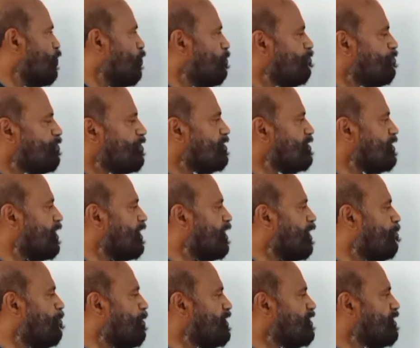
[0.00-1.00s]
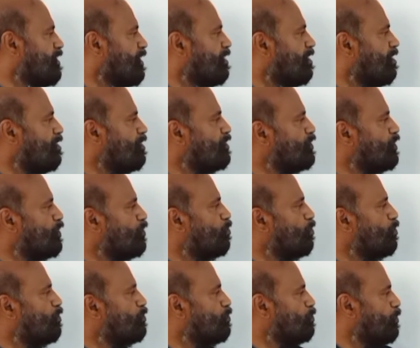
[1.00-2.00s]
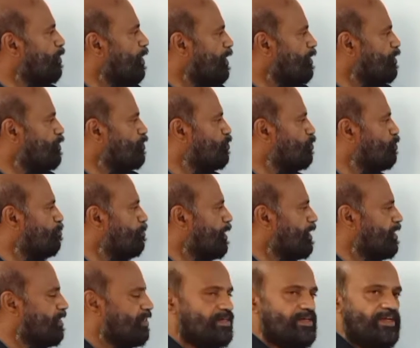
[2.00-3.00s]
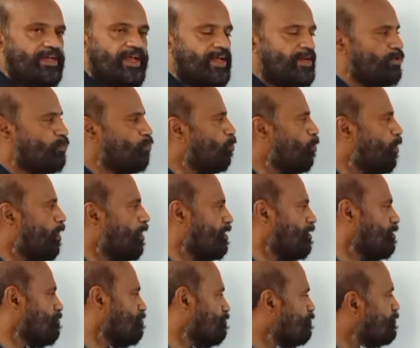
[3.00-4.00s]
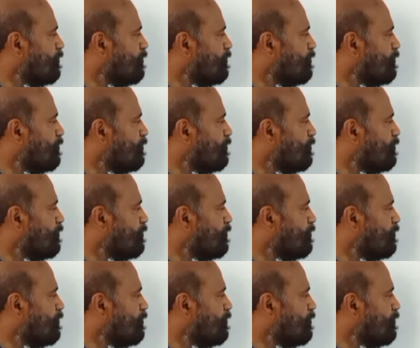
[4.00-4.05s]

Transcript: law, sin I by sin R is equal to N2 by N1.